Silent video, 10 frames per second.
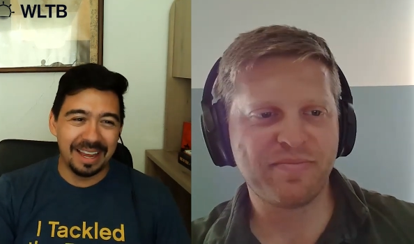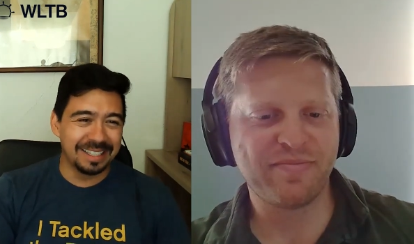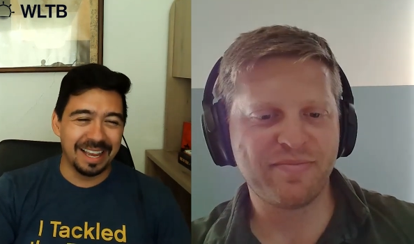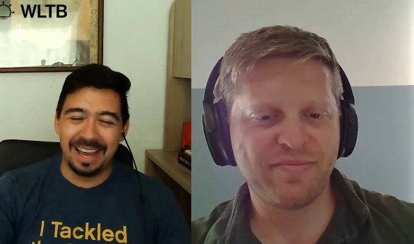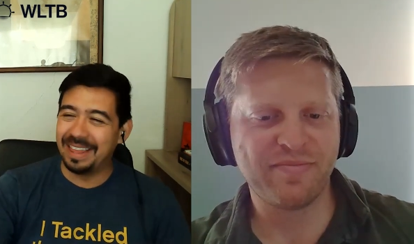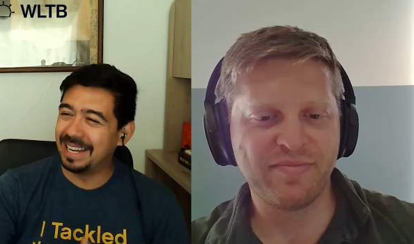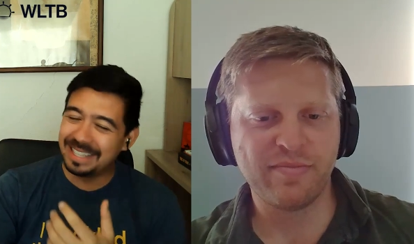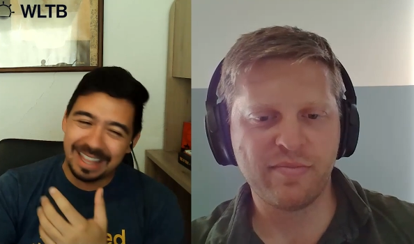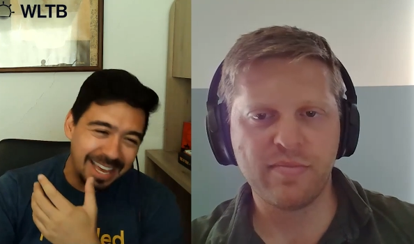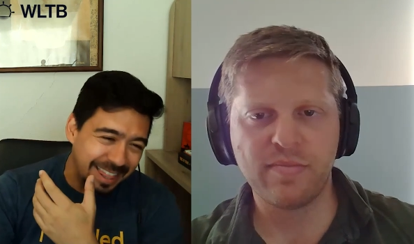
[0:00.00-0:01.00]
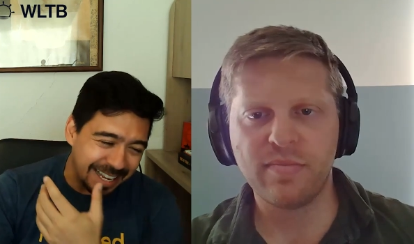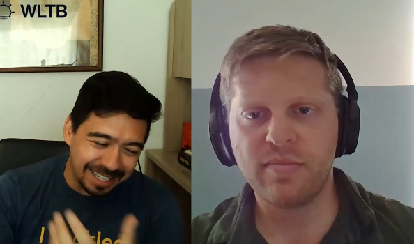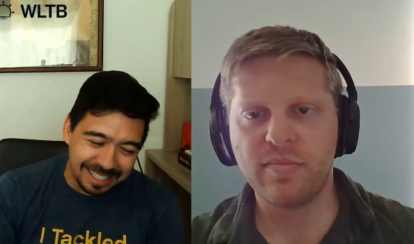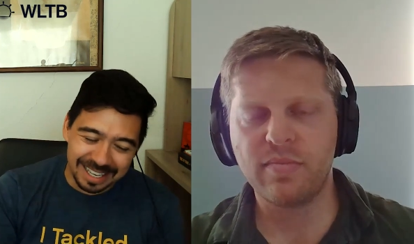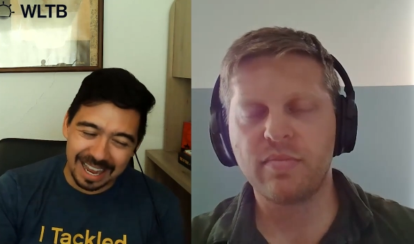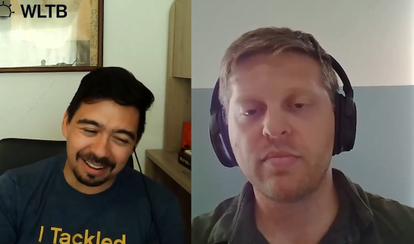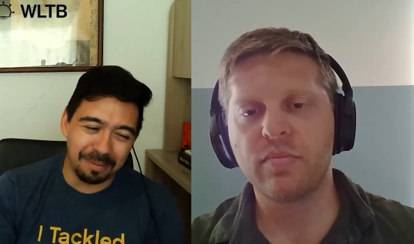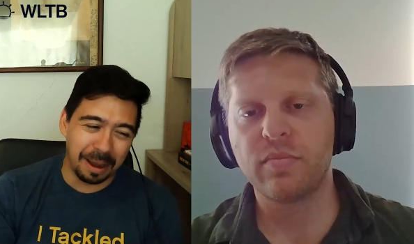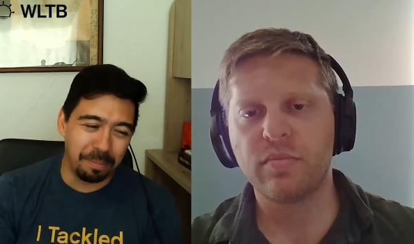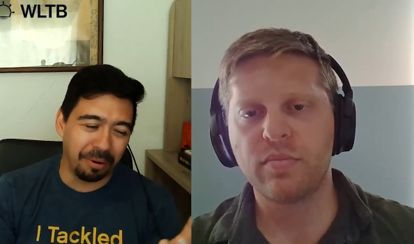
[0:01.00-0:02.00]
Speaker 1: Exactly. That's, that's
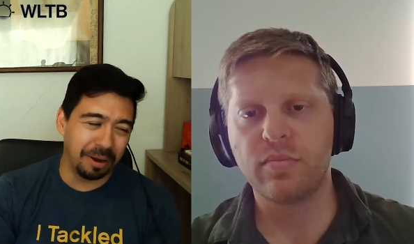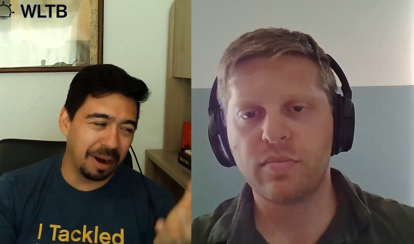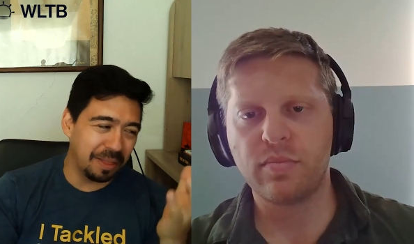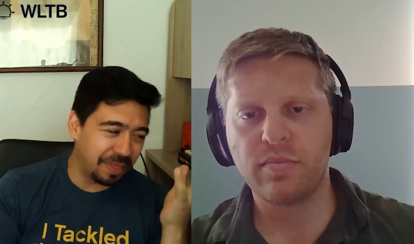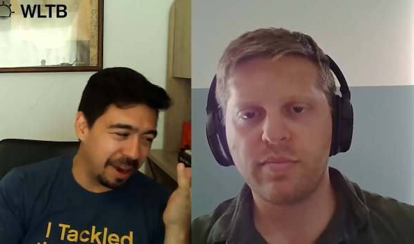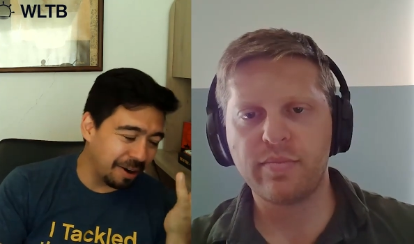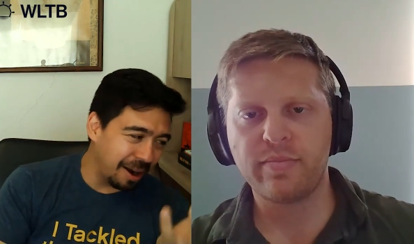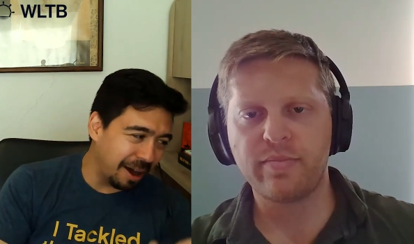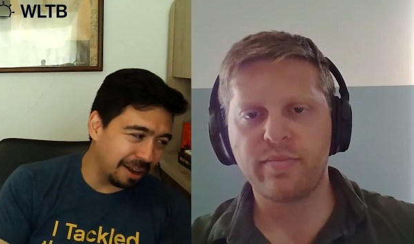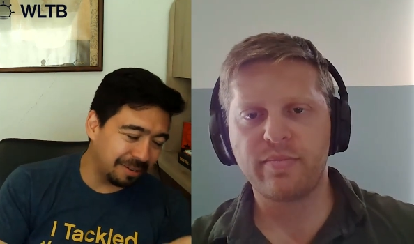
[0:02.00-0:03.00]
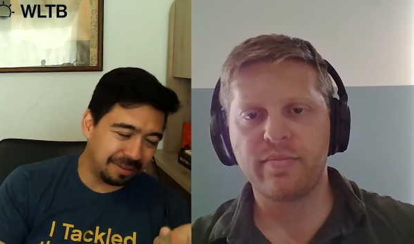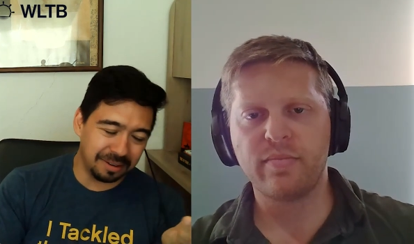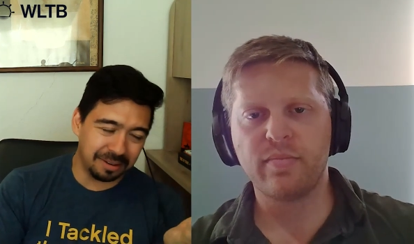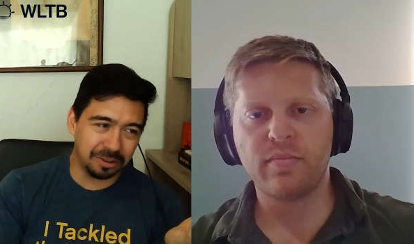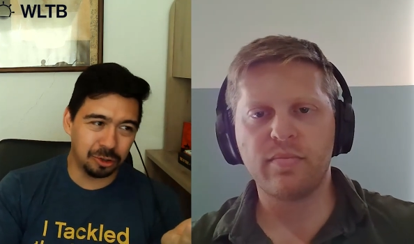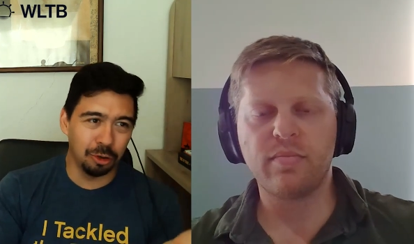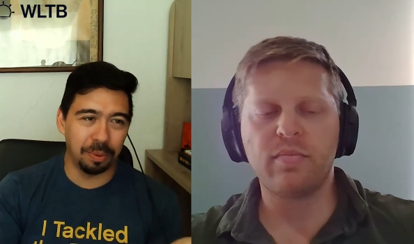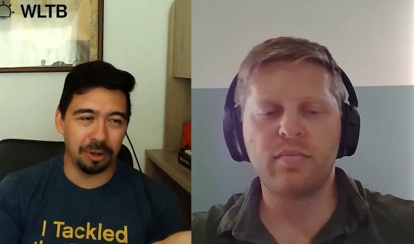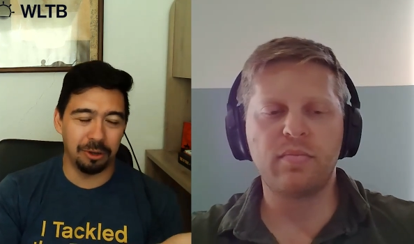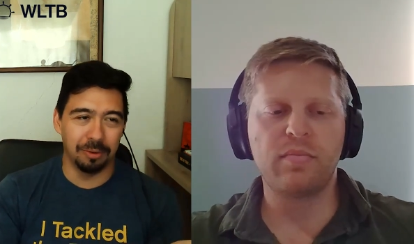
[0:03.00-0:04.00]
exactly my point, right? They are not
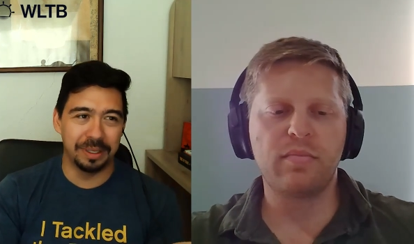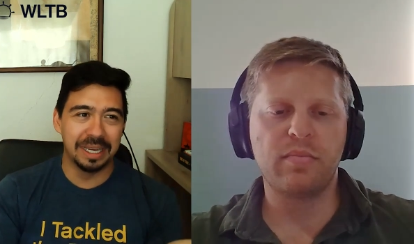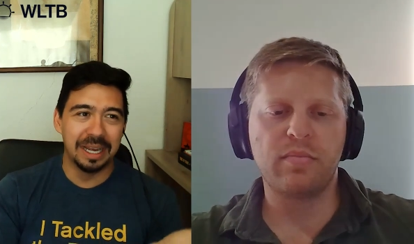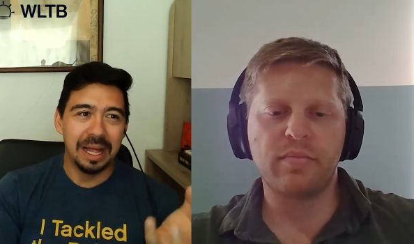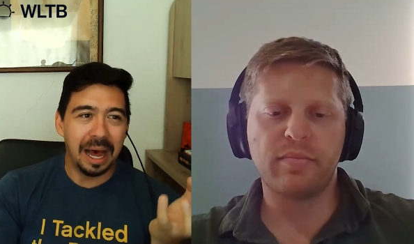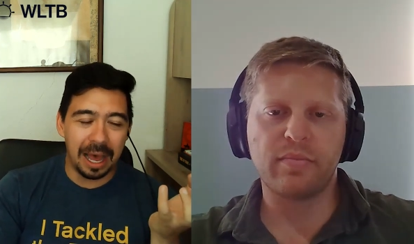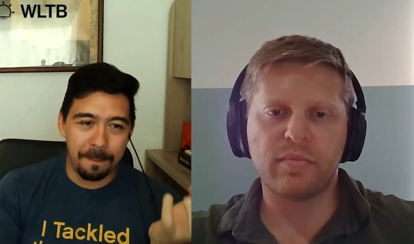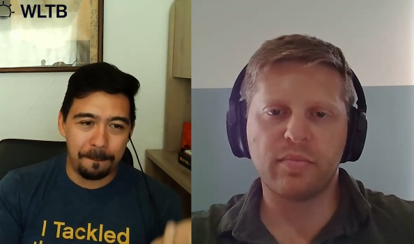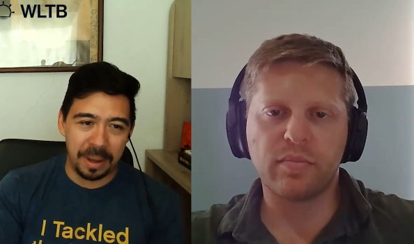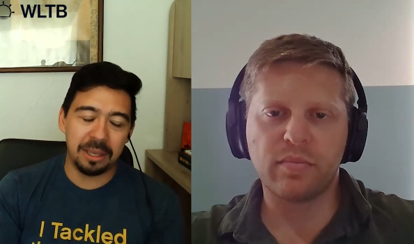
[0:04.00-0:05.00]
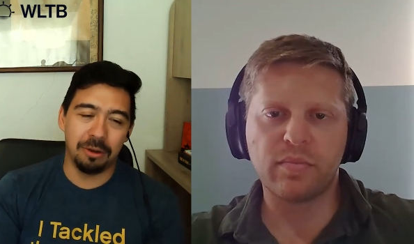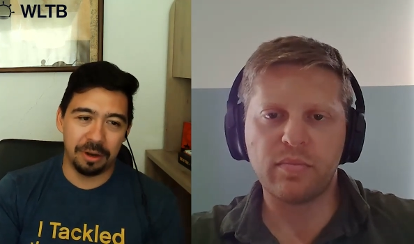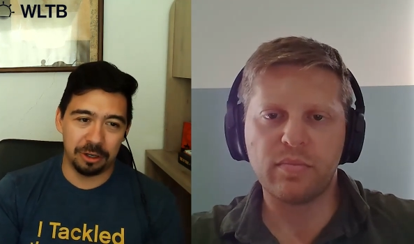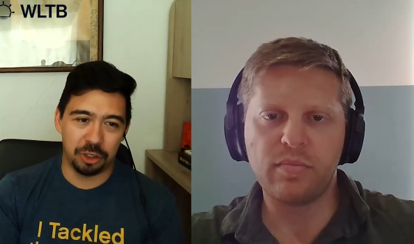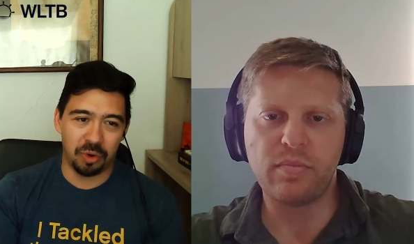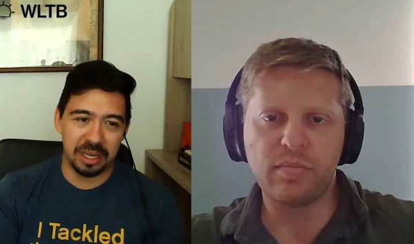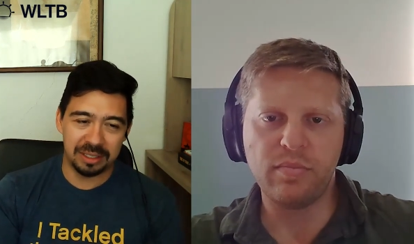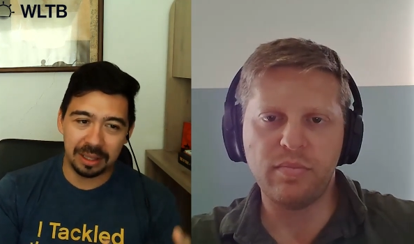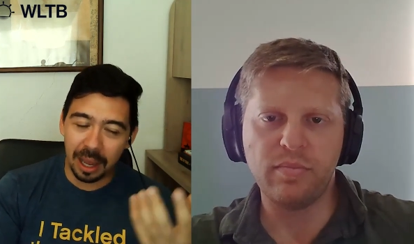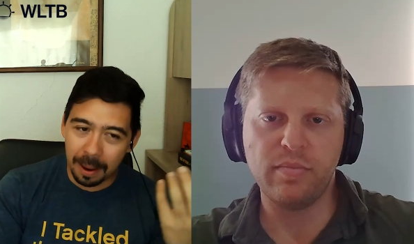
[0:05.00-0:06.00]
superhumans. I bet you they're
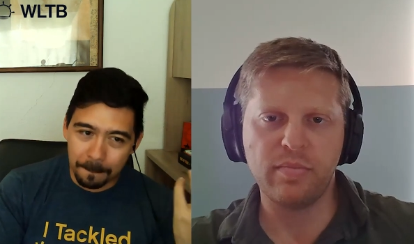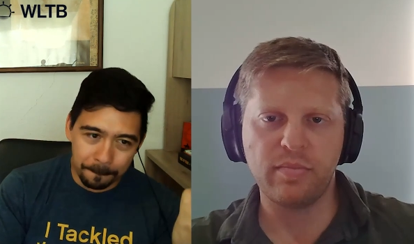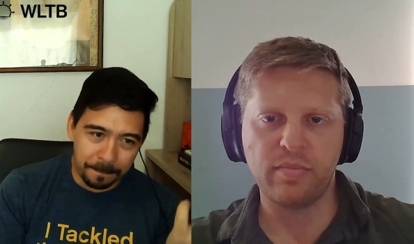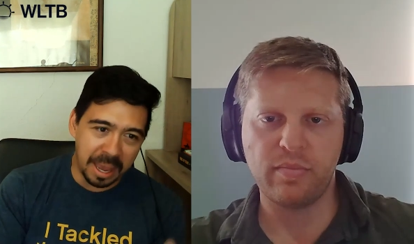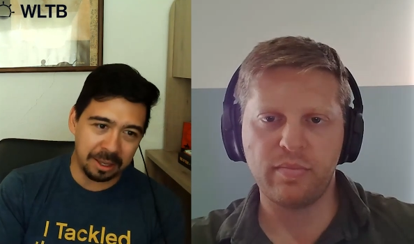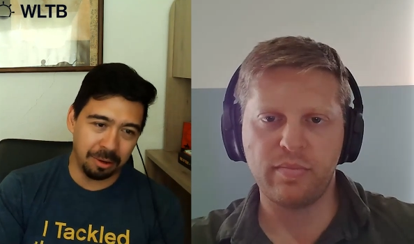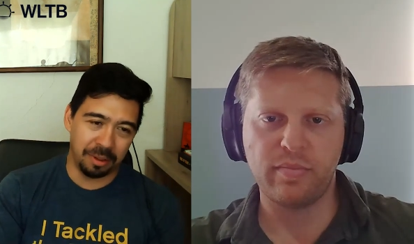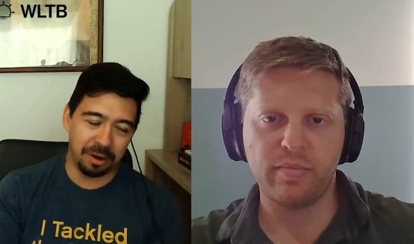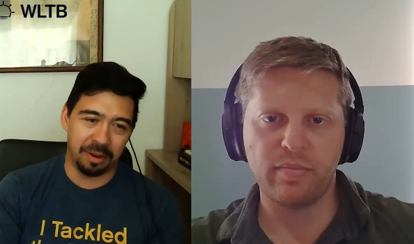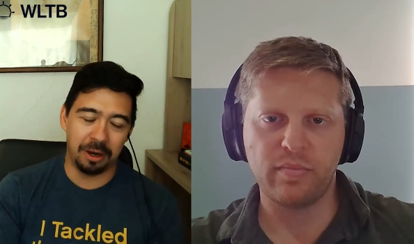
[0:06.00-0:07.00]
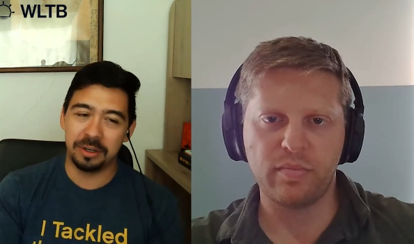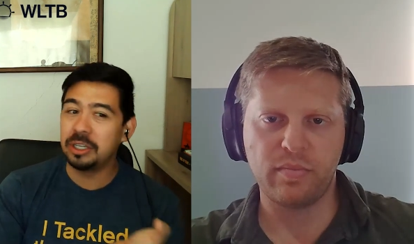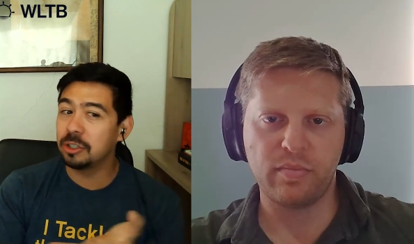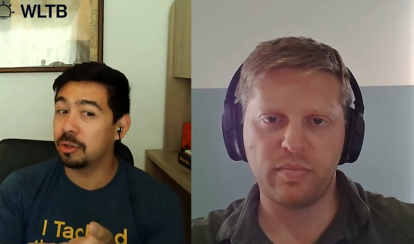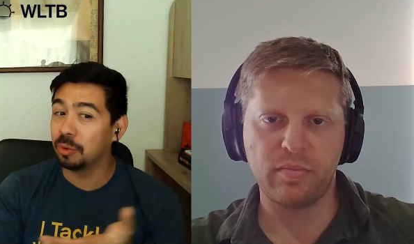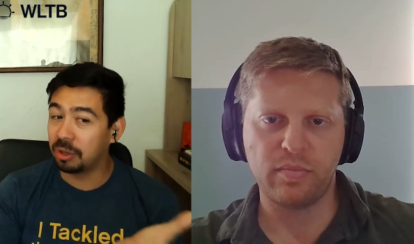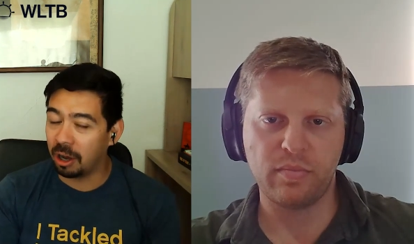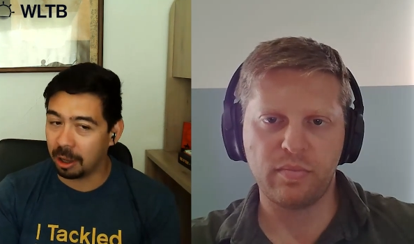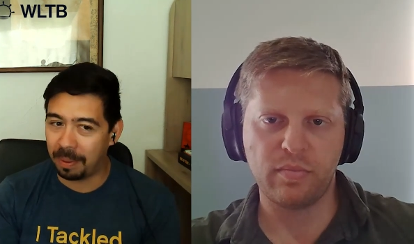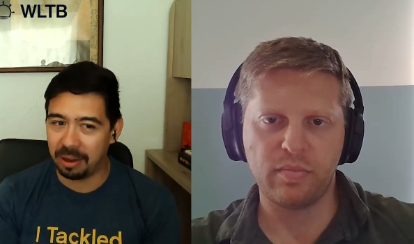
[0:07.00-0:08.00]
stressed. I bet you they're there. They just
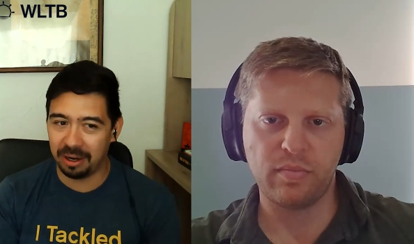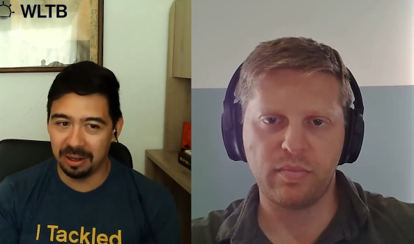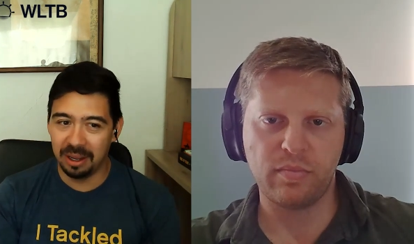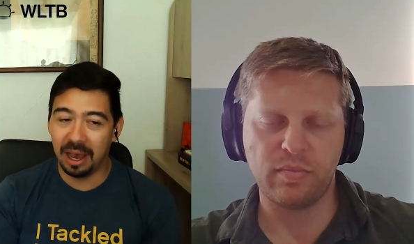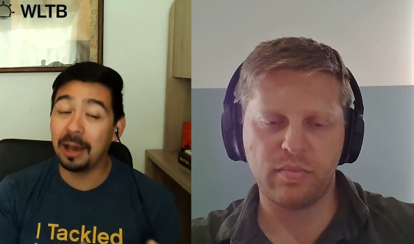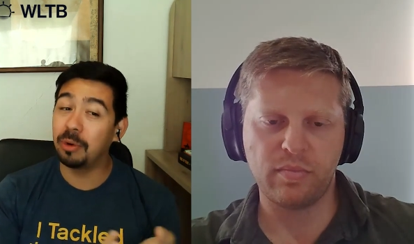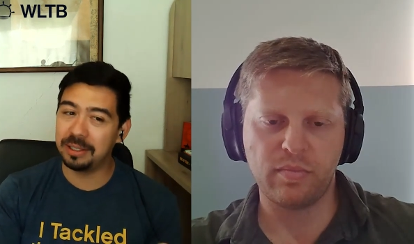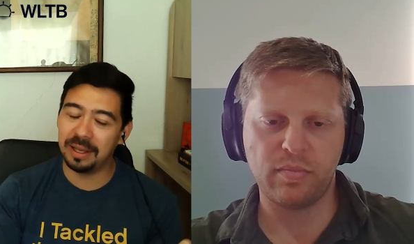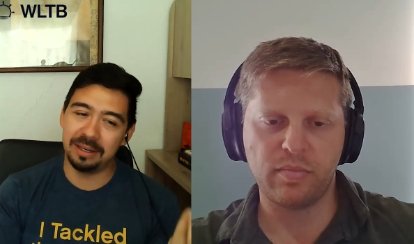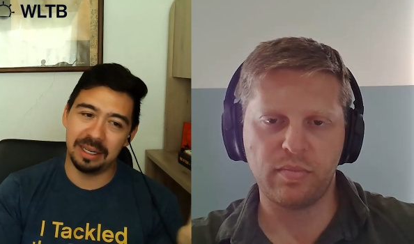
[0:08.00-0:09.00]
don't talk about it. I wish they